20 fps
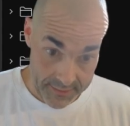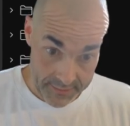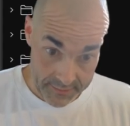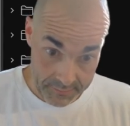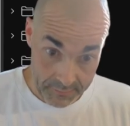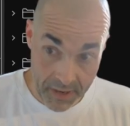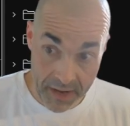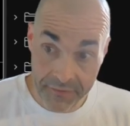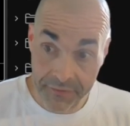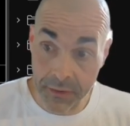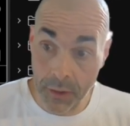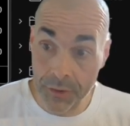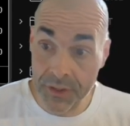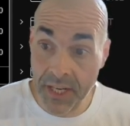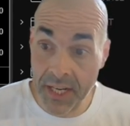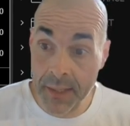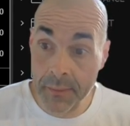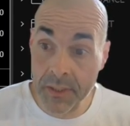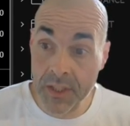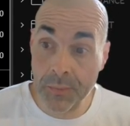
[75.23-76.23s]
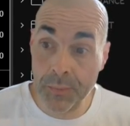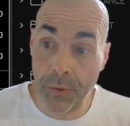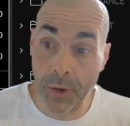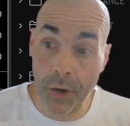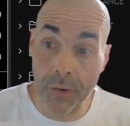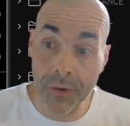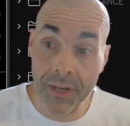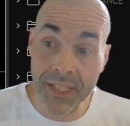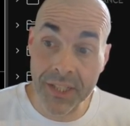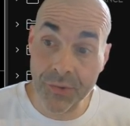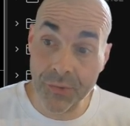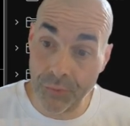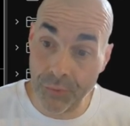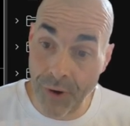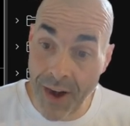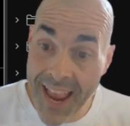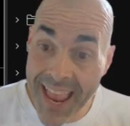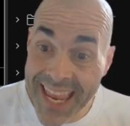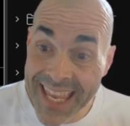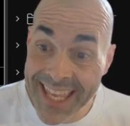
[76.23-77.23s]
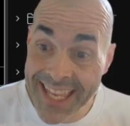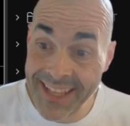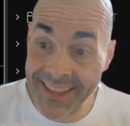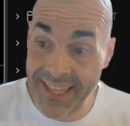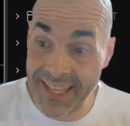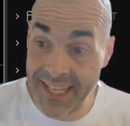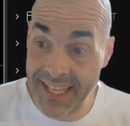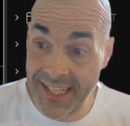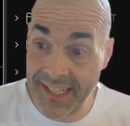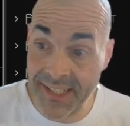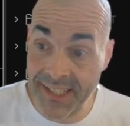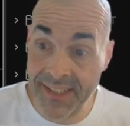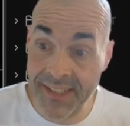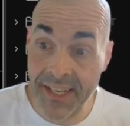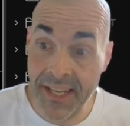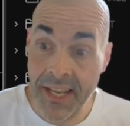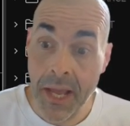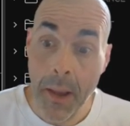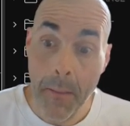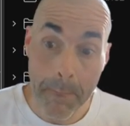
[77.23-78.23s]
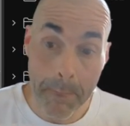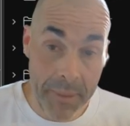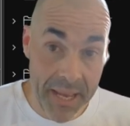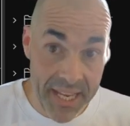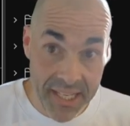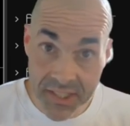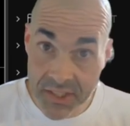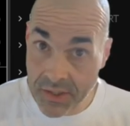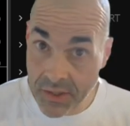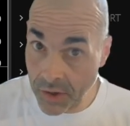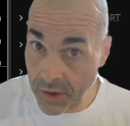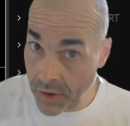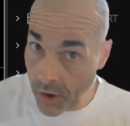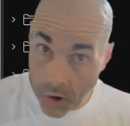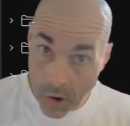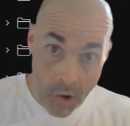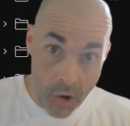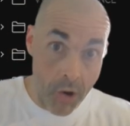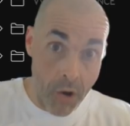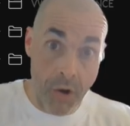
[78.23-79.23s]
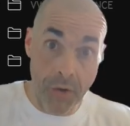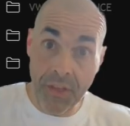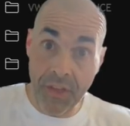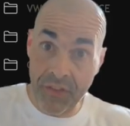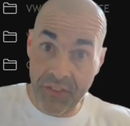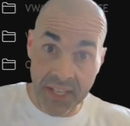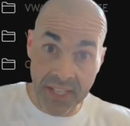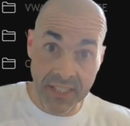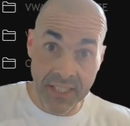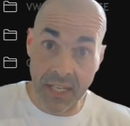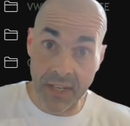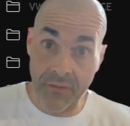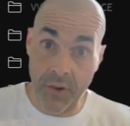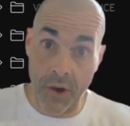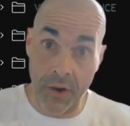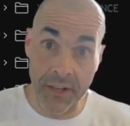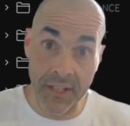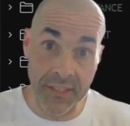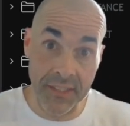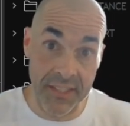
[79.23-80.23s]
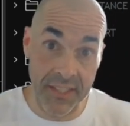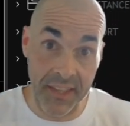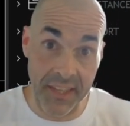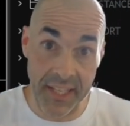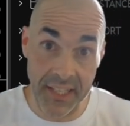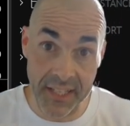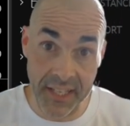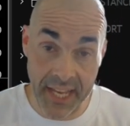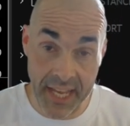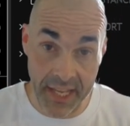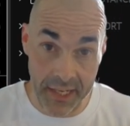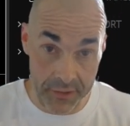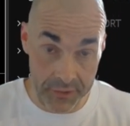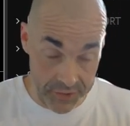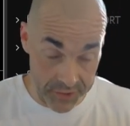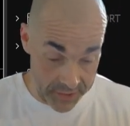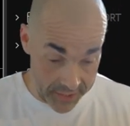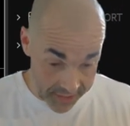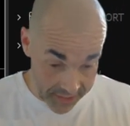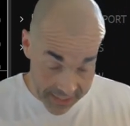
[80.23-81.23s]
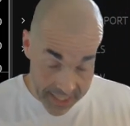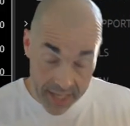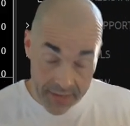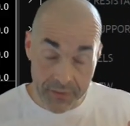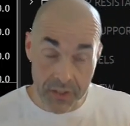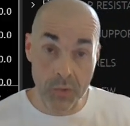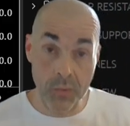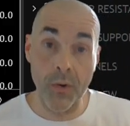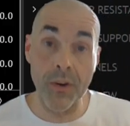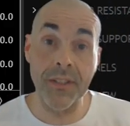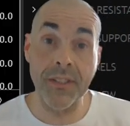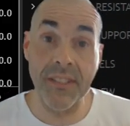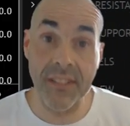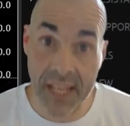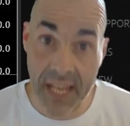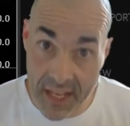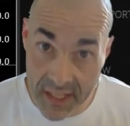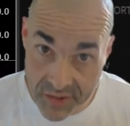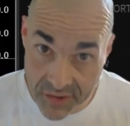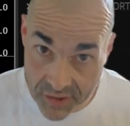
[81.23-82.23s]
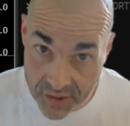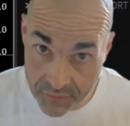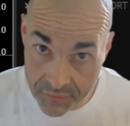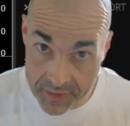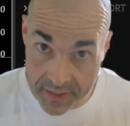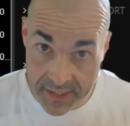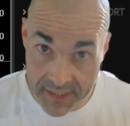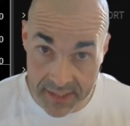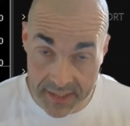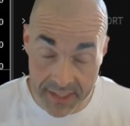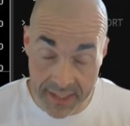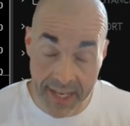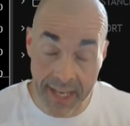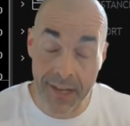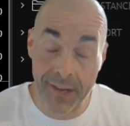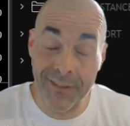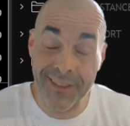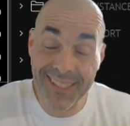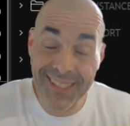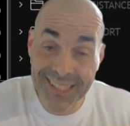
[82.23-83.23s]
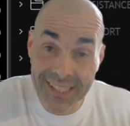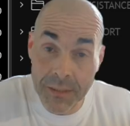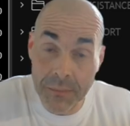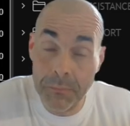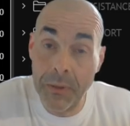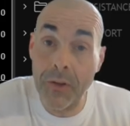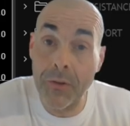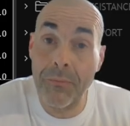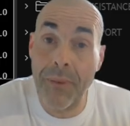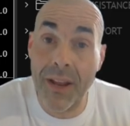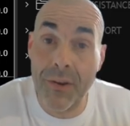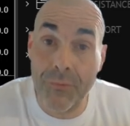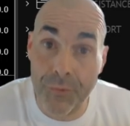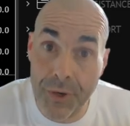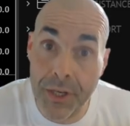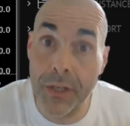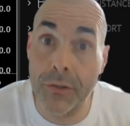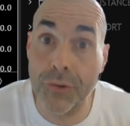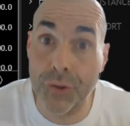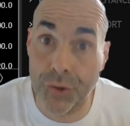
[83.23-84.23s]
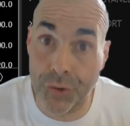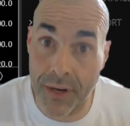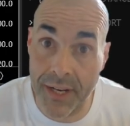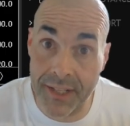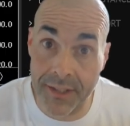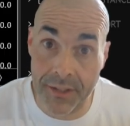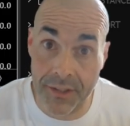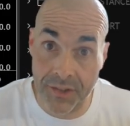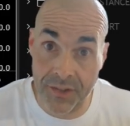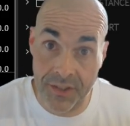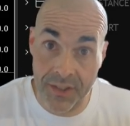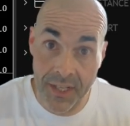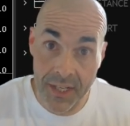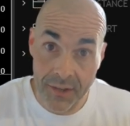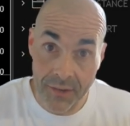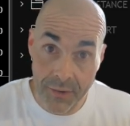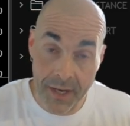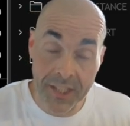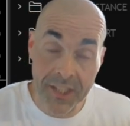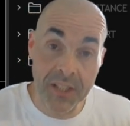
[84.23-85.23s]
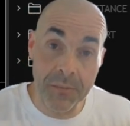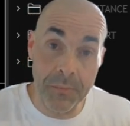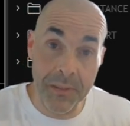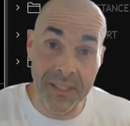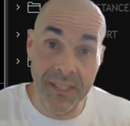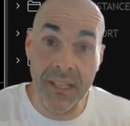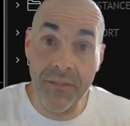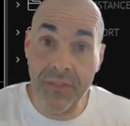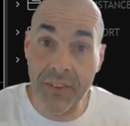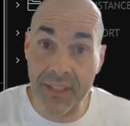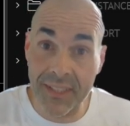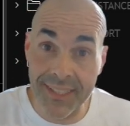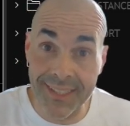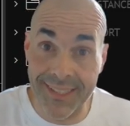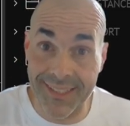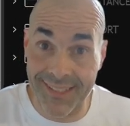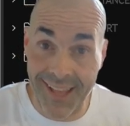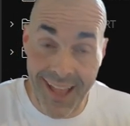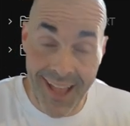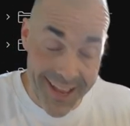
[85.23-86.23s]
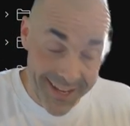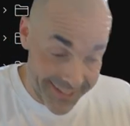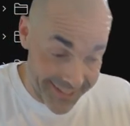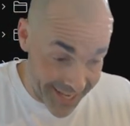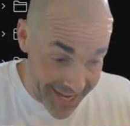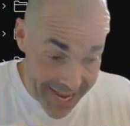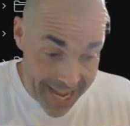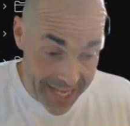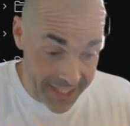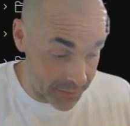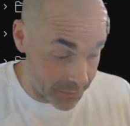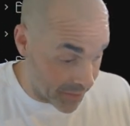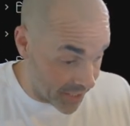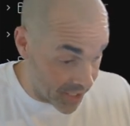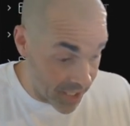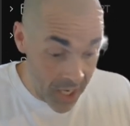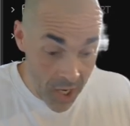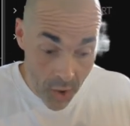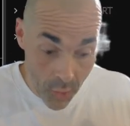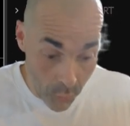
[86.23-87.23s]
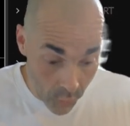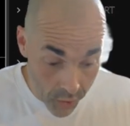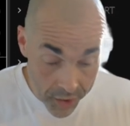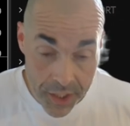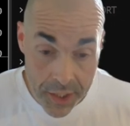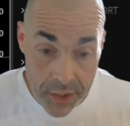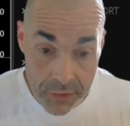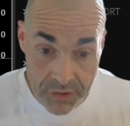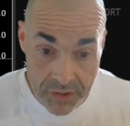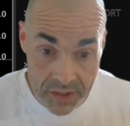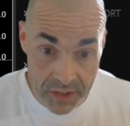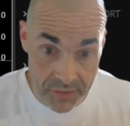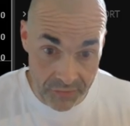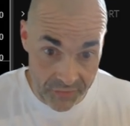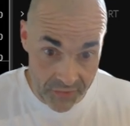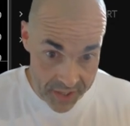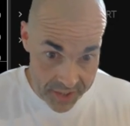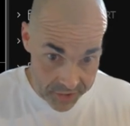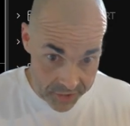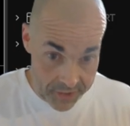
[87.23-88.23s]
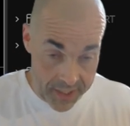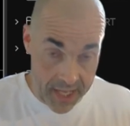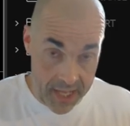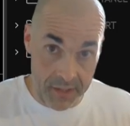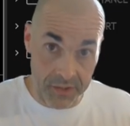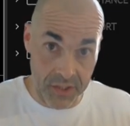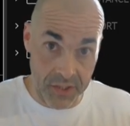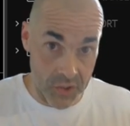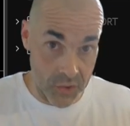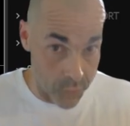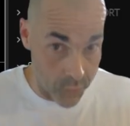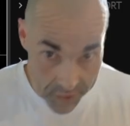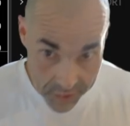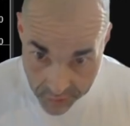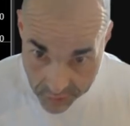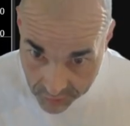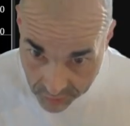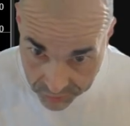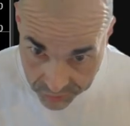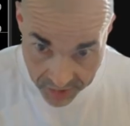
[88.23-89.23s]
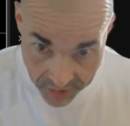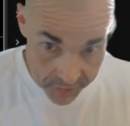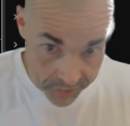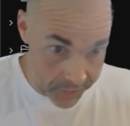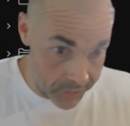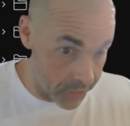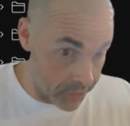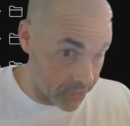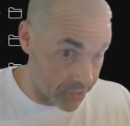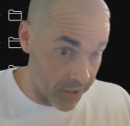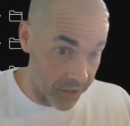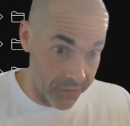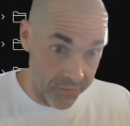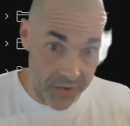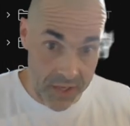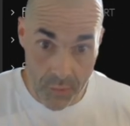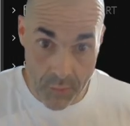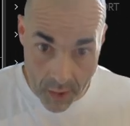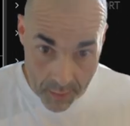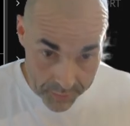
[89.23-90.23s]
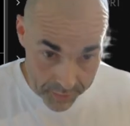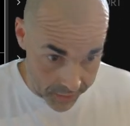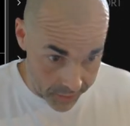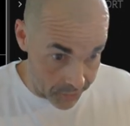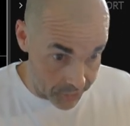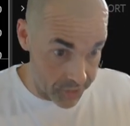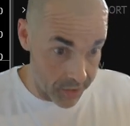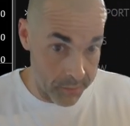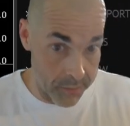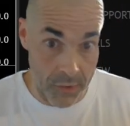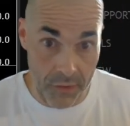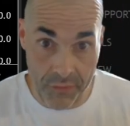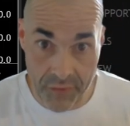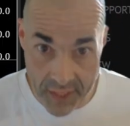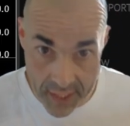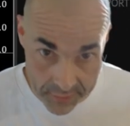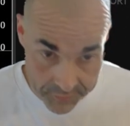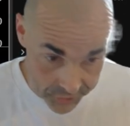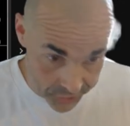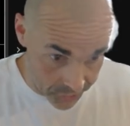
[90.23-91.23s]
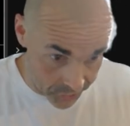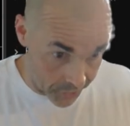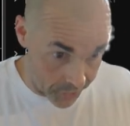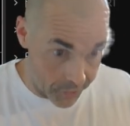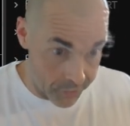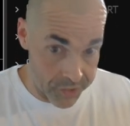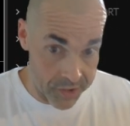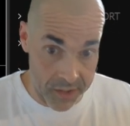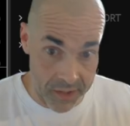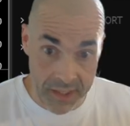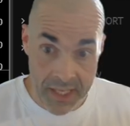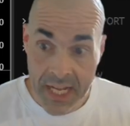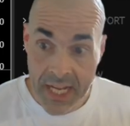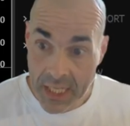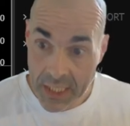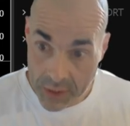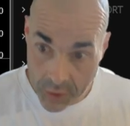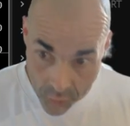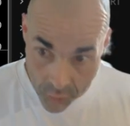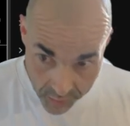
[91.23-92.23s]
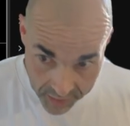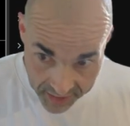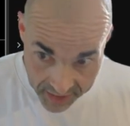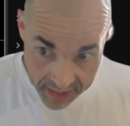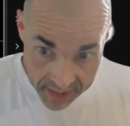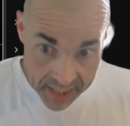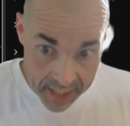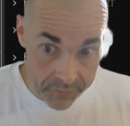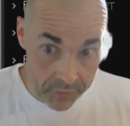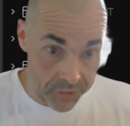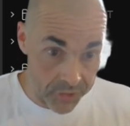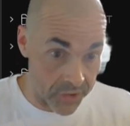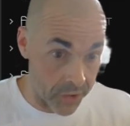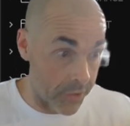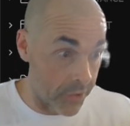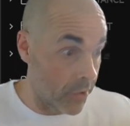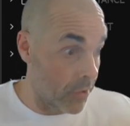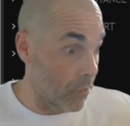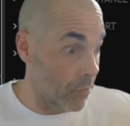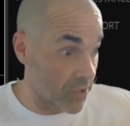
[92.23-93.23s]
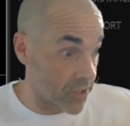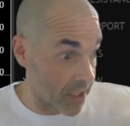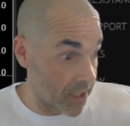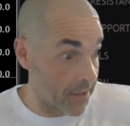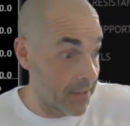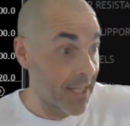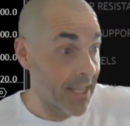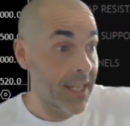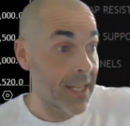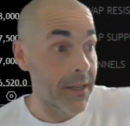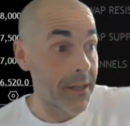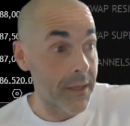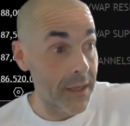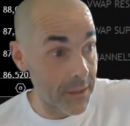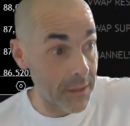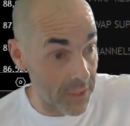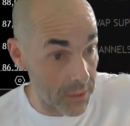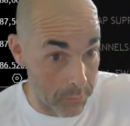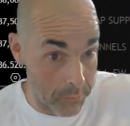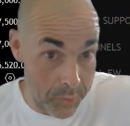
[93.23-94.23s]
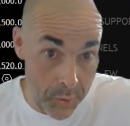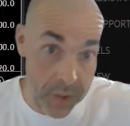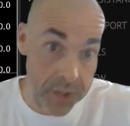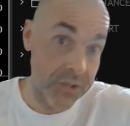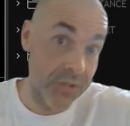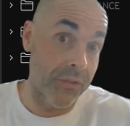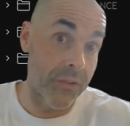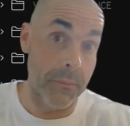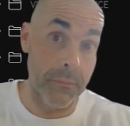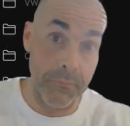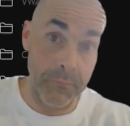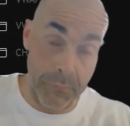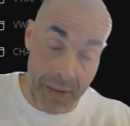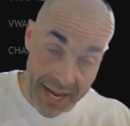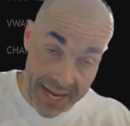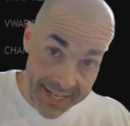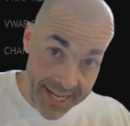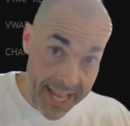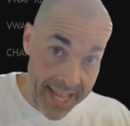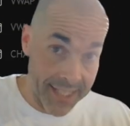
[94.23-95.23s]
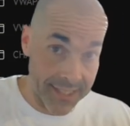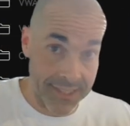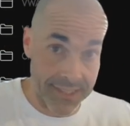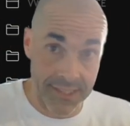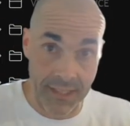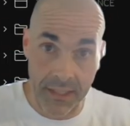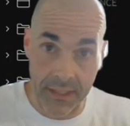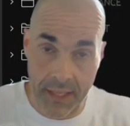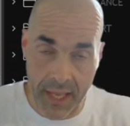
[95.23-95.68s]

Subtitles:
my Flow Dynamics Pro is ranking these based on all the things that have gone into the indicators. And Lev has worked his ass off on this indicator. And this is built by real traders, right? Specifically designed. He asked me, what are you using to find your analysis? What are you using? Are you using VWAP? Are you using moving averages? Are you using liquidity levels? Are you using the books from Binance?